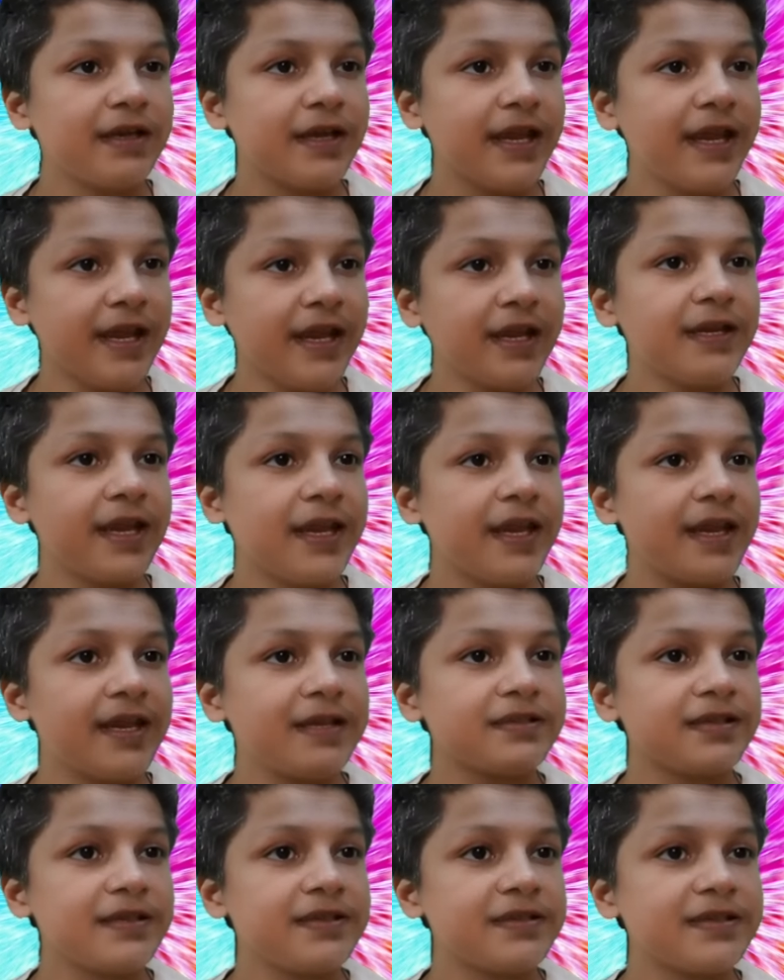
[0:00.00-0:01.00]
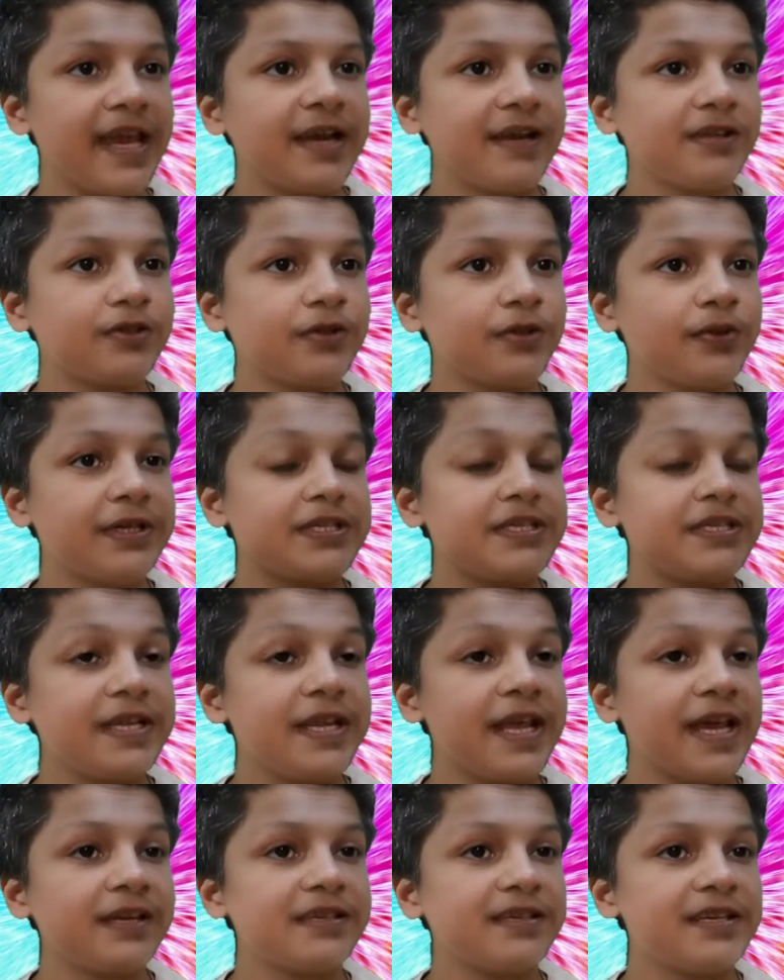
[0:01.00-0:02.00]
And as I sat through its
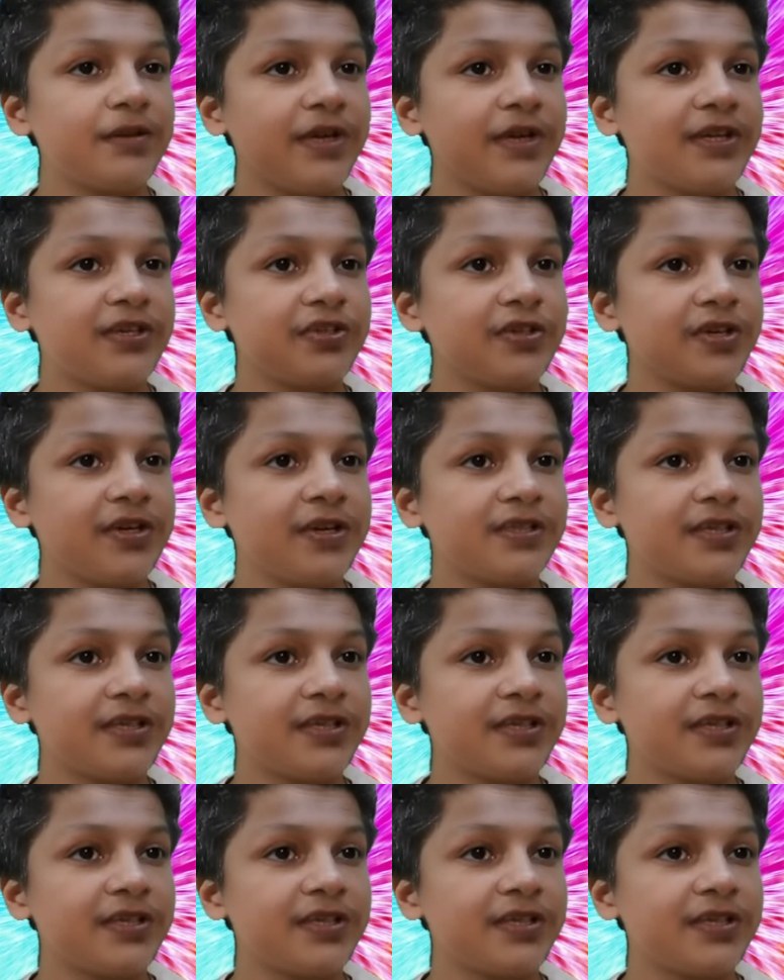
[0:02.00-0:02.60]
90 minute